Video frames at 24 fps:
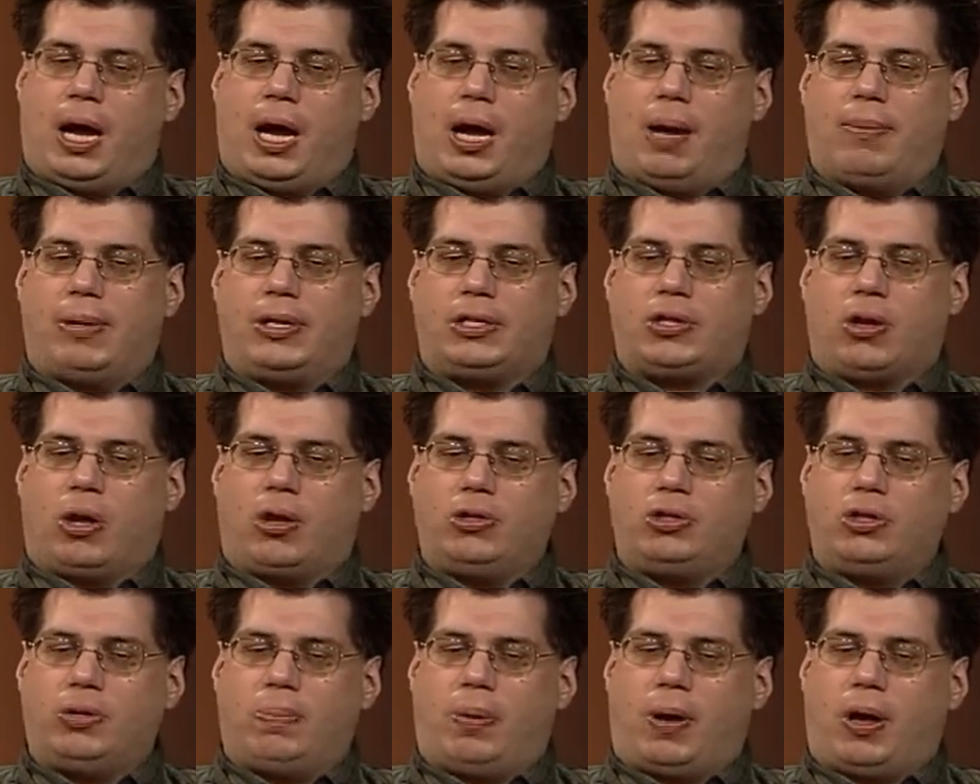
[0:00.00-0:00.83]
It's
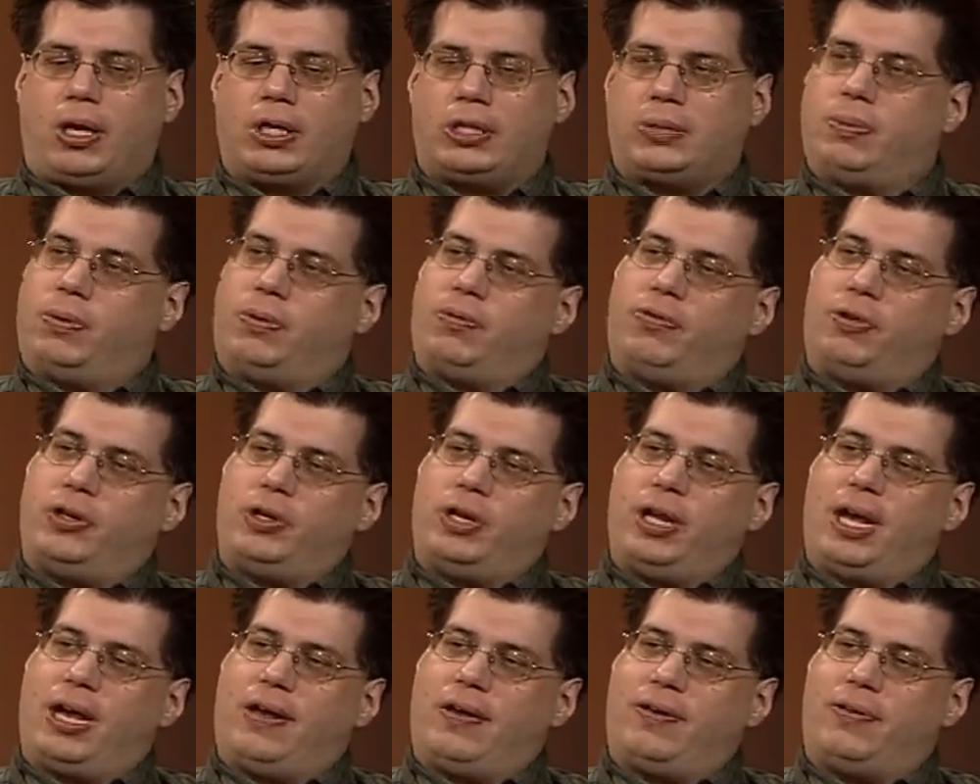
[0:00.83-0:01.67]
also possible for you
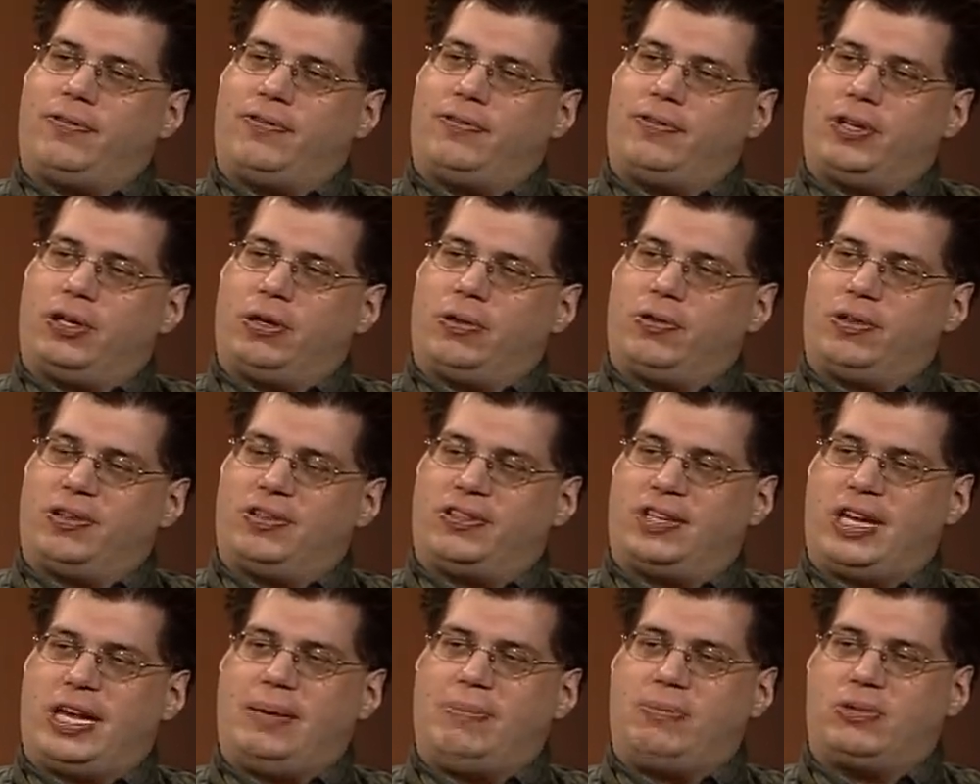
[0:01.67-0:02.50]
to have, you know, the
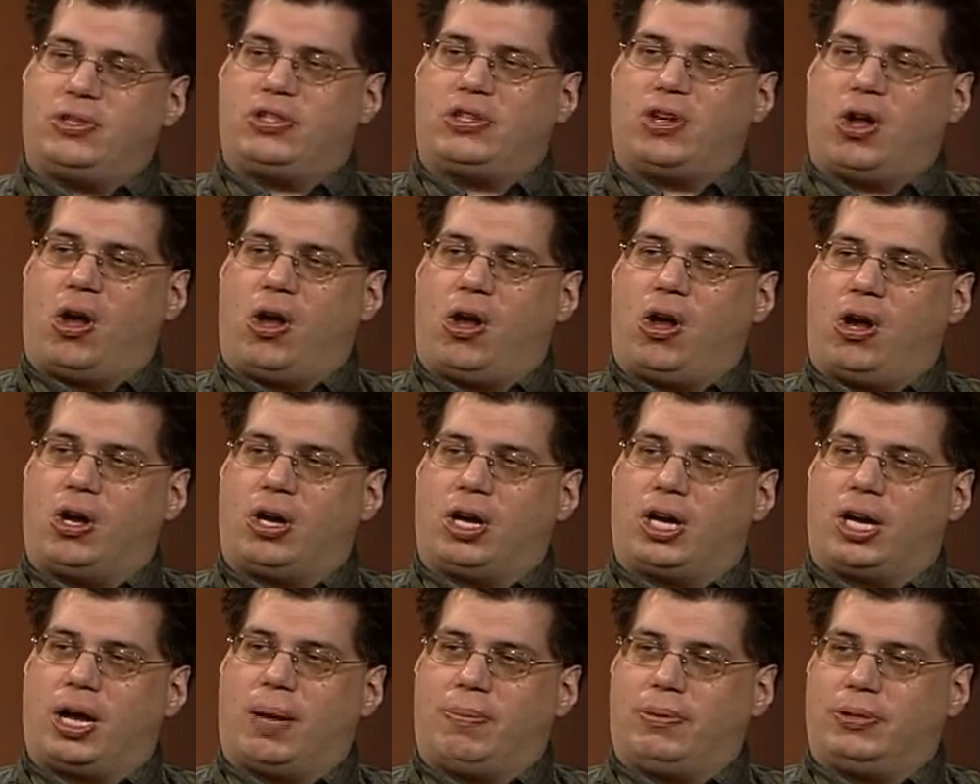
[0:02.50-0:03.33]
same song a
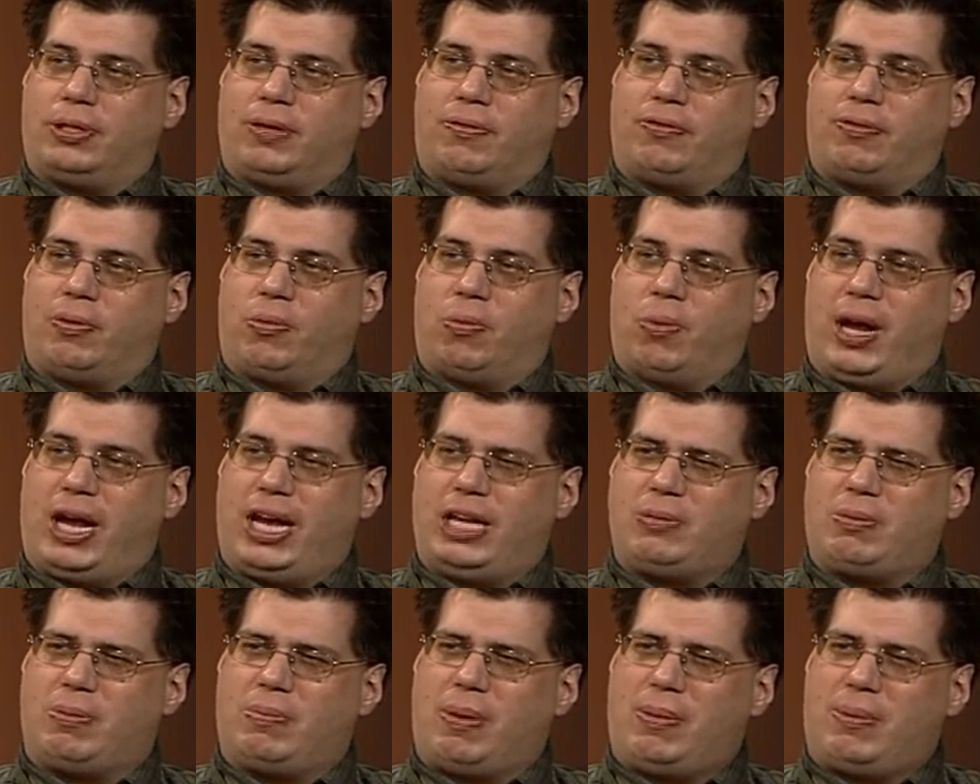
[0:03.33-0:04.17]
couple different
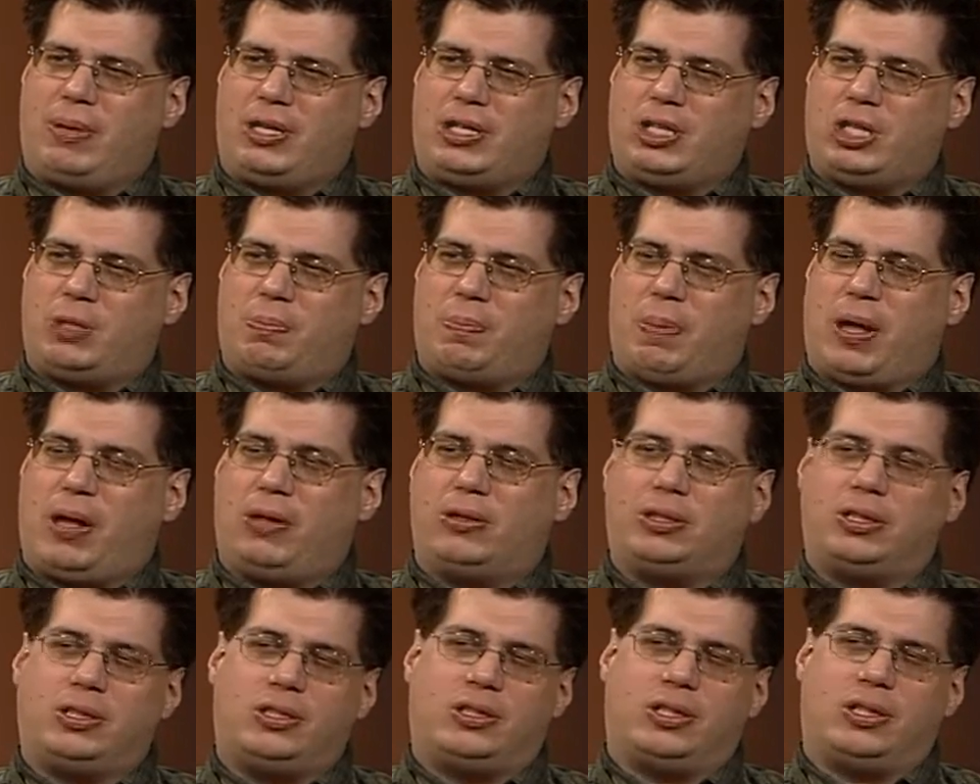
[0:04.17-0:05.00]
ways, but maybe it's spelled
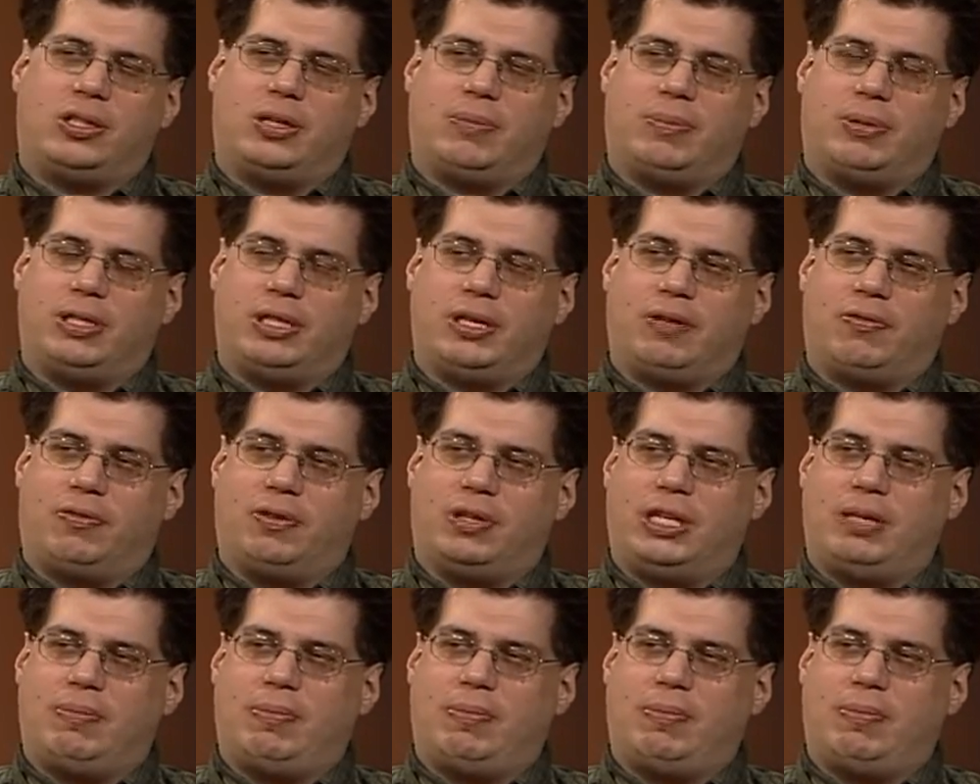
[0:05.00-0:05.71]
just a little bit differently.